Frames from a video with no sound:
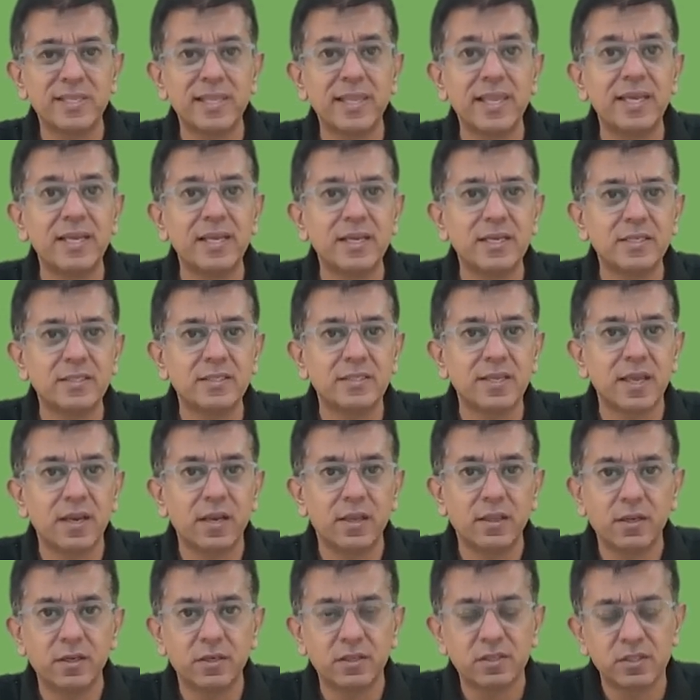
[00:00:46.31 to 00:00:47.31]
link is there
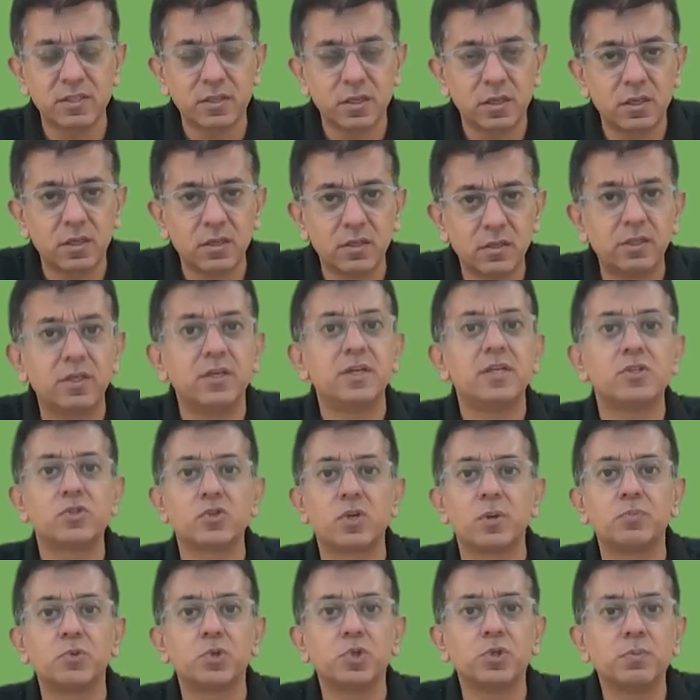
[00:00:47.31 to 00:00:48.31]
in the
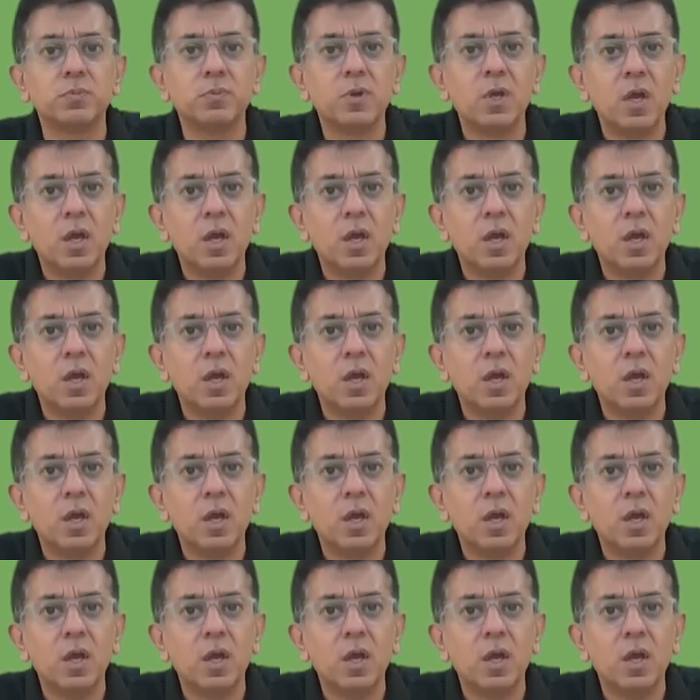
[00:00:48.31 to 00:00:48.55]
description.